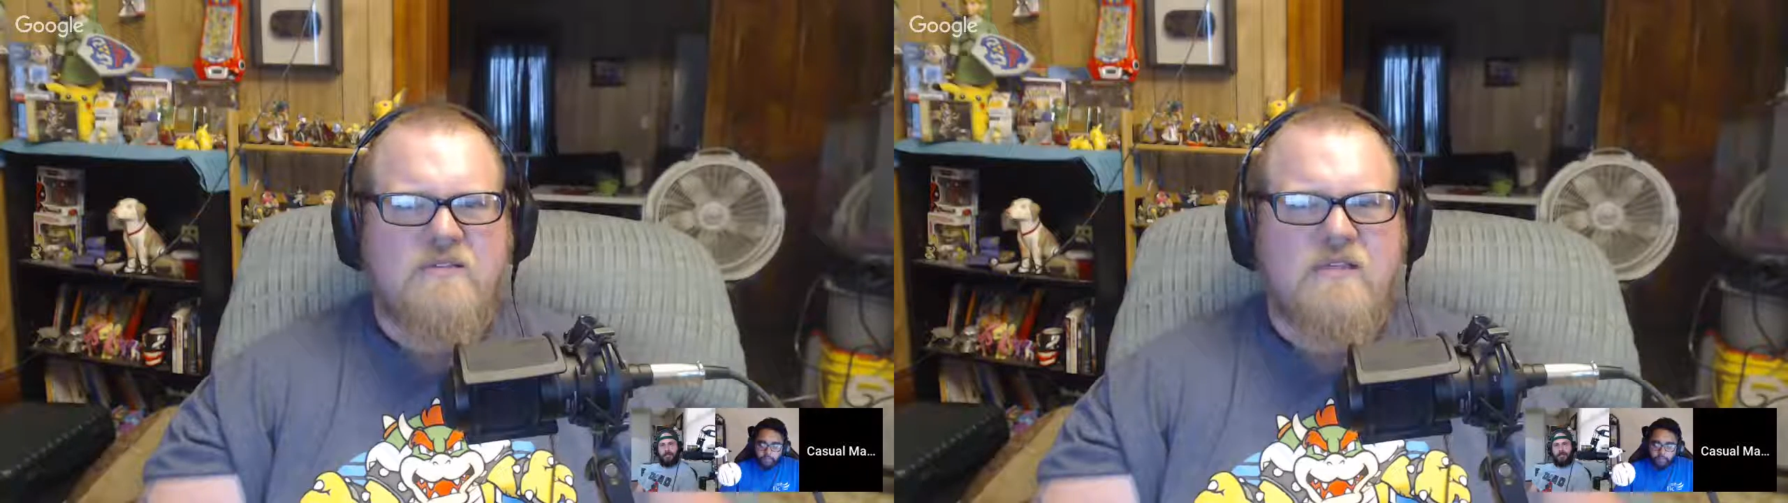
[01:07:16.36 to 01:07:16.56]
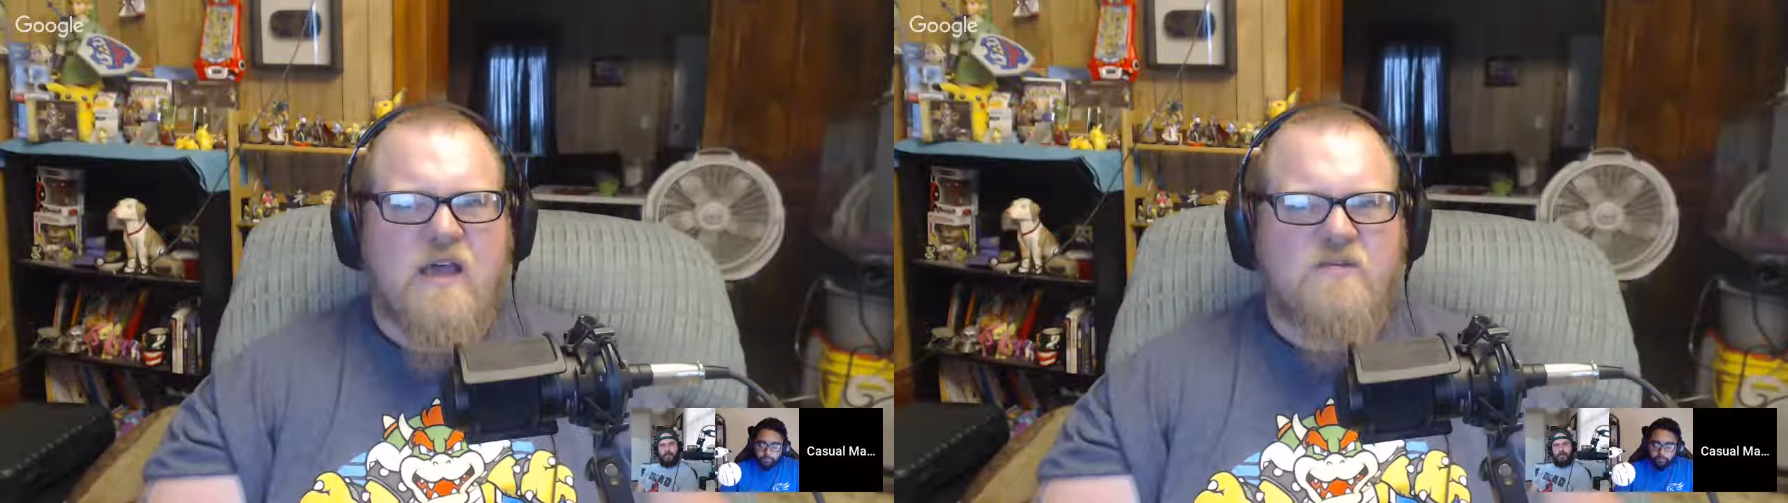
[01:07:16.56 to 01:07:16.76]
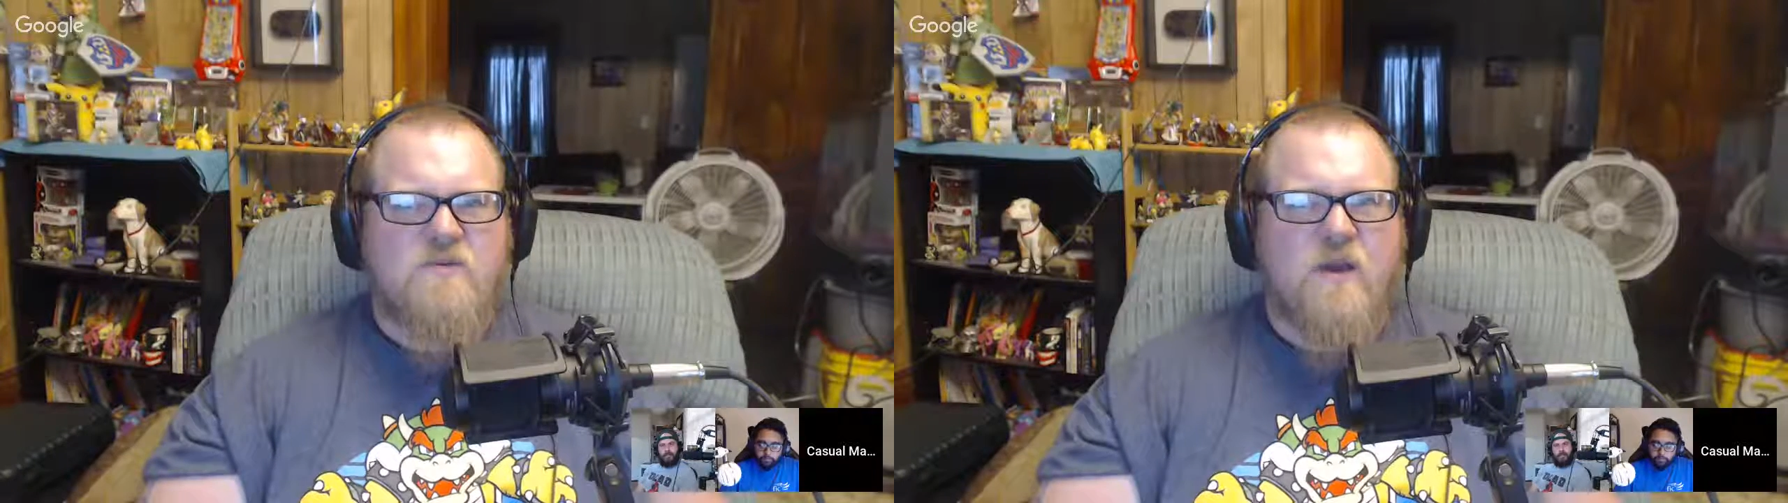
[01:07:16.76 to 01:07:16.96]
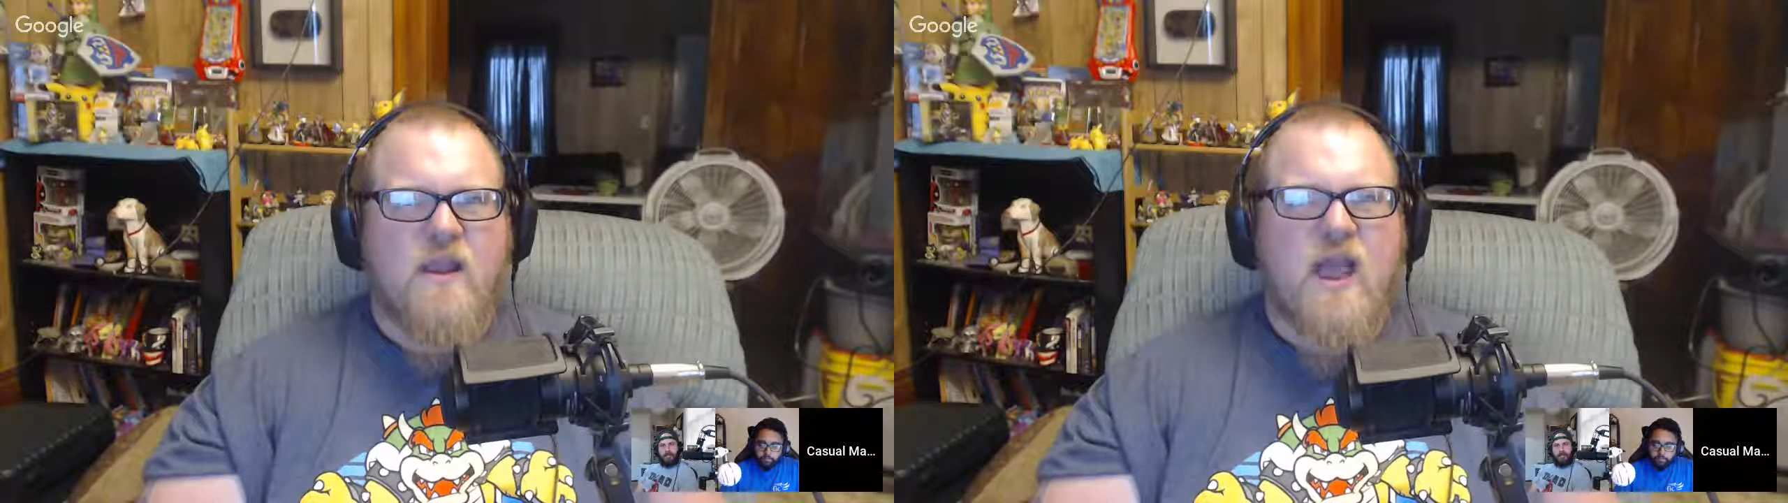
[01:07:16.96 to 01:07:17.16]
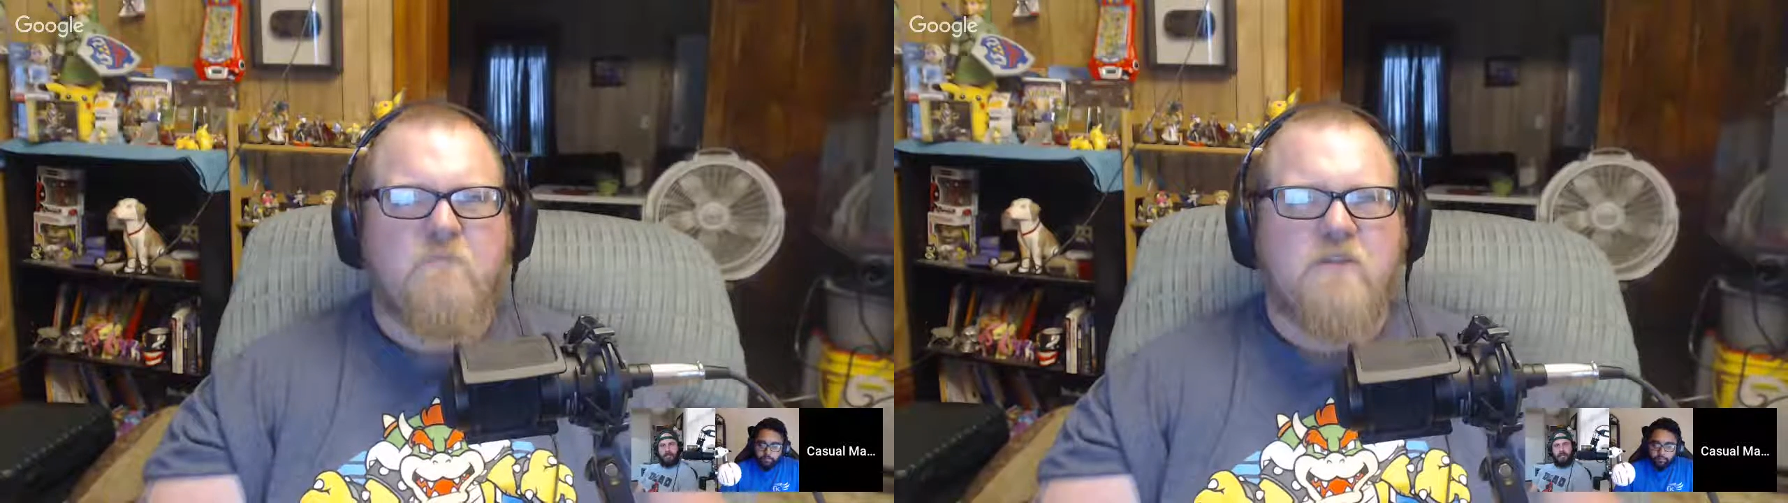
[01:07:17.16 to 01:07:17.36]
sounds
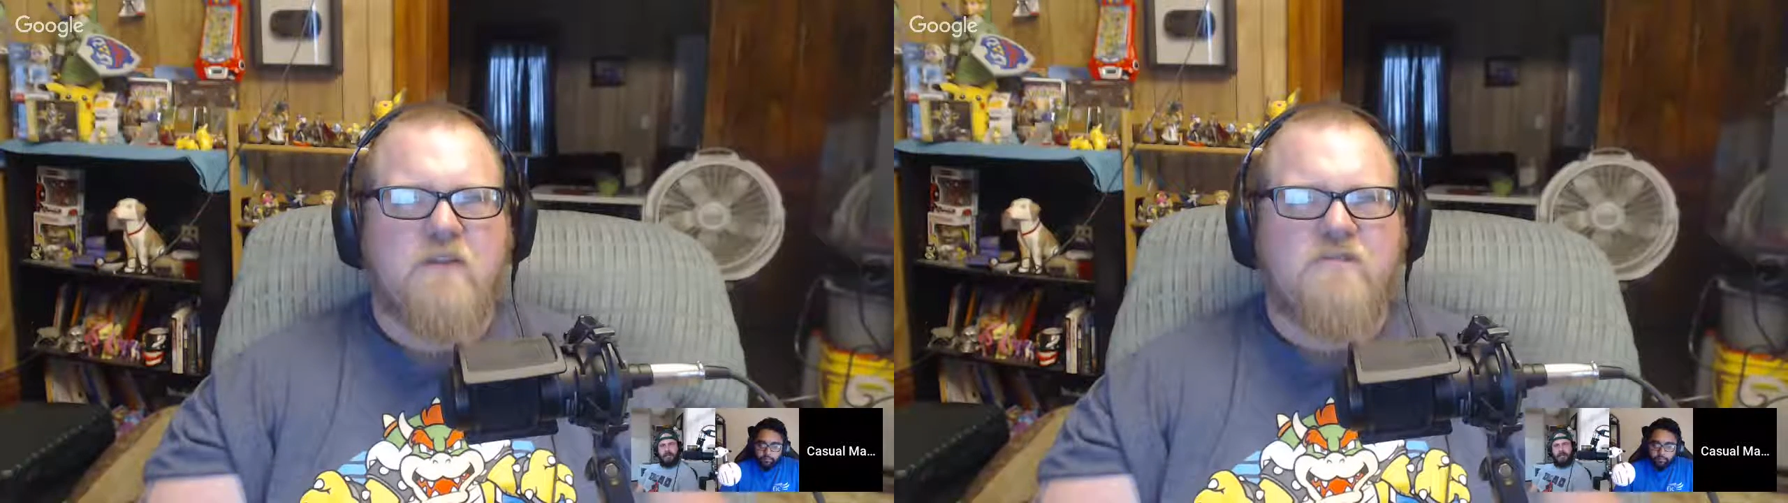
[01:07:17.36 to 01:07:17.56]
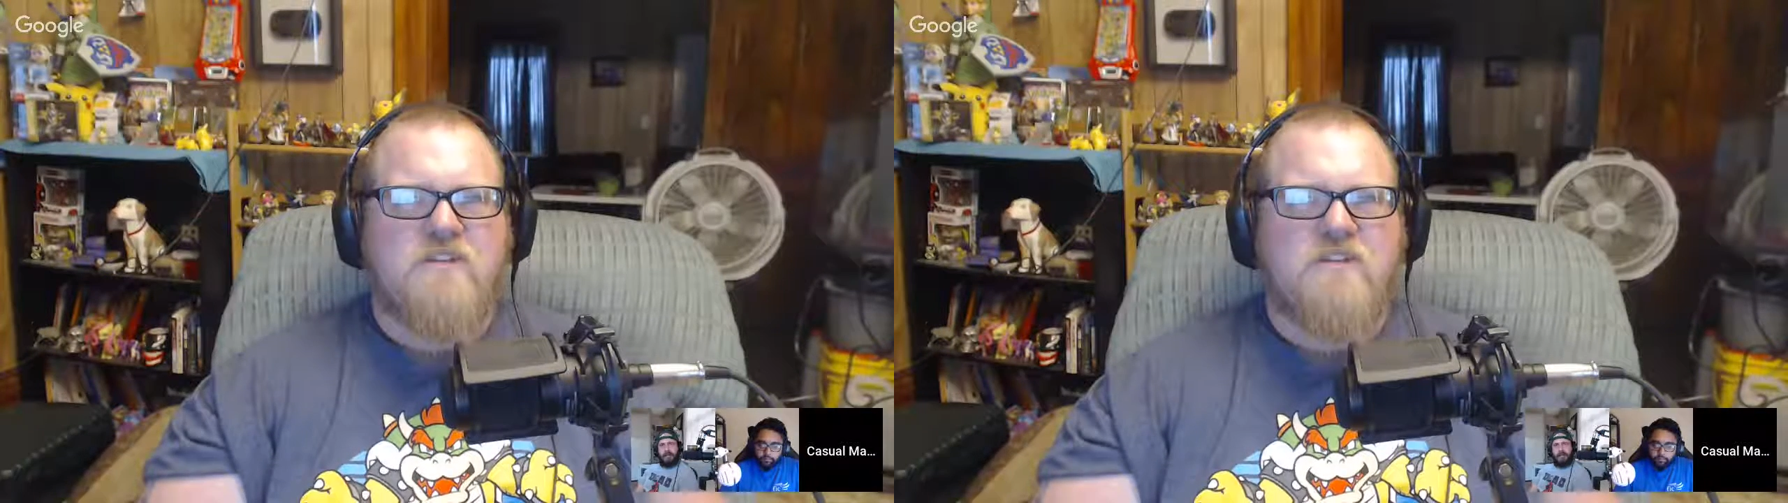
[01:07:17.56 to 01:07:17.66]
right. I believe